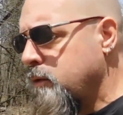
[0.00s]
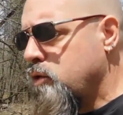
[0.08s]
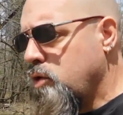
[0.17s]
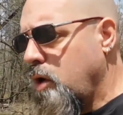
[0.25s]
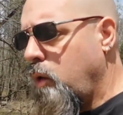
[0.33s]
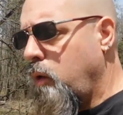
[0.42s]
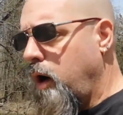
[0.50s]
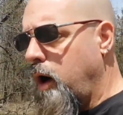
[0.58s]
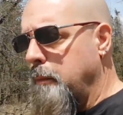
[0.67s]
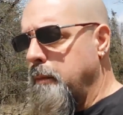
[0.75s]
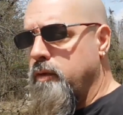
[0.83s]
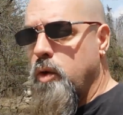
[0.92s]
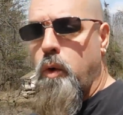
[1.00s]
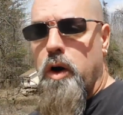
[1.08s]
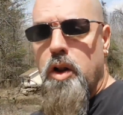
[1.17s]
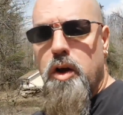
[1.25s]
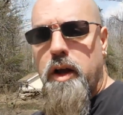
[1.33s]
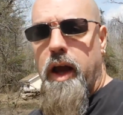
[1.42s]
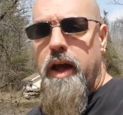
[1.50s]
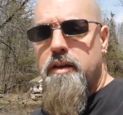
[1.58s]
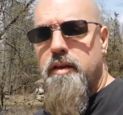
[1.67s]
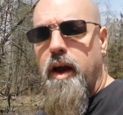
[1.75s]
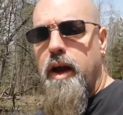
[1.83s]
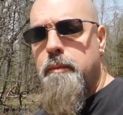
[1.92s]
So um, if you want to look ahead of
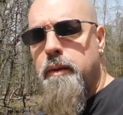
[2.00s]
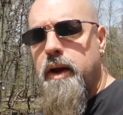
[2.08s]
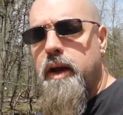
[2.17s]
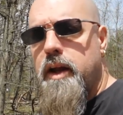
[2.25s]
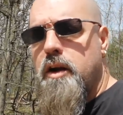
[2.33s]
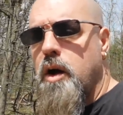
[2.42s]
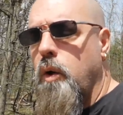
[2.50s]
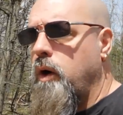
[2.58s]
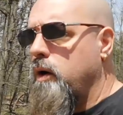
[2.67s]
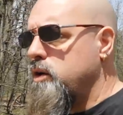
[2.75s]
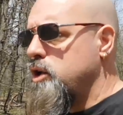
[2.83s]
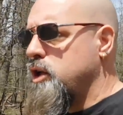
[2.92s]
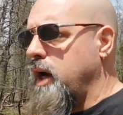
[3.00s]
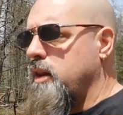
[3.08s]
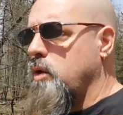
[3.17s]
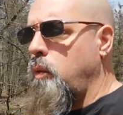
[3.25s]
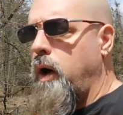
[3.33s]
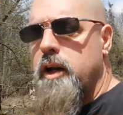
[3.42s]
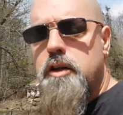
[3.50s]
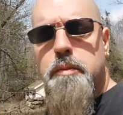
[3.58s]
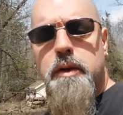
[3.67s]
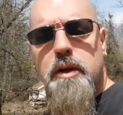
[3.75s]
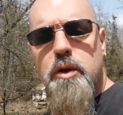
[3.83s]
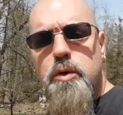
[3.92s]
time and go out and check The
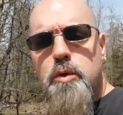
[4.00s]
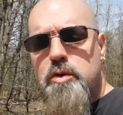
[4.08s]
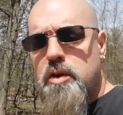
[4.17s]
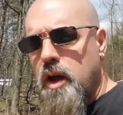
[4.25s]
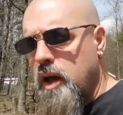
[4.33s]
Watchman news,